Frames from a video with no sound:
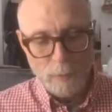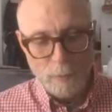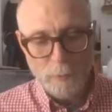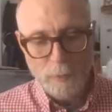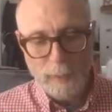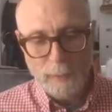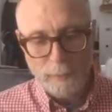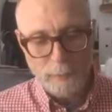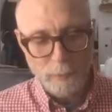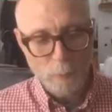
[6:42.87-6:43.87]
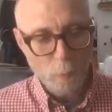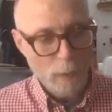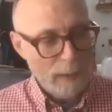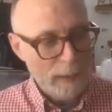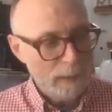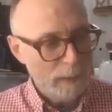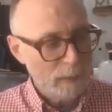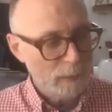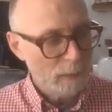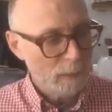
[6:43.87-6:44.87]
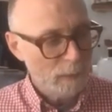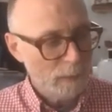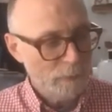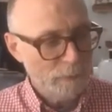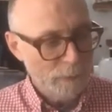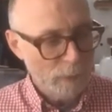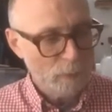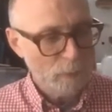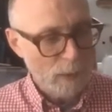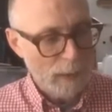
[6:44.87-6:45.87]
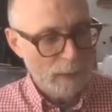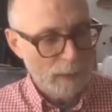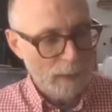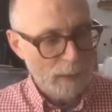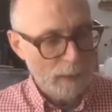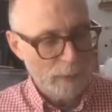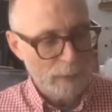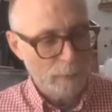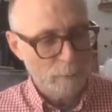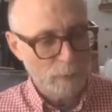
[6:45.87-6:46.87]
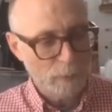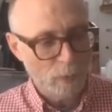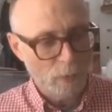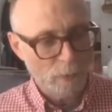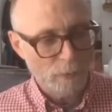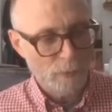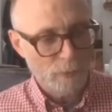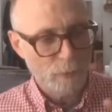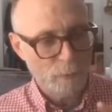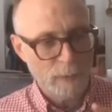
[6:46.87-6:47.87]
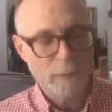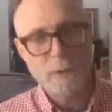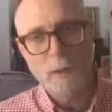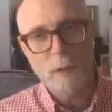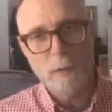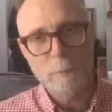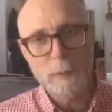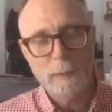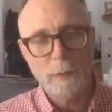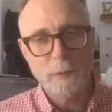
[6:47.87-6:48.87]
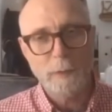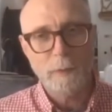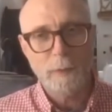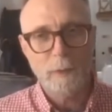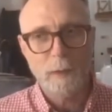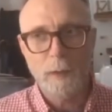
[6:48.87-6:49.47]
that in a way felt like they belonged to another time. And I think that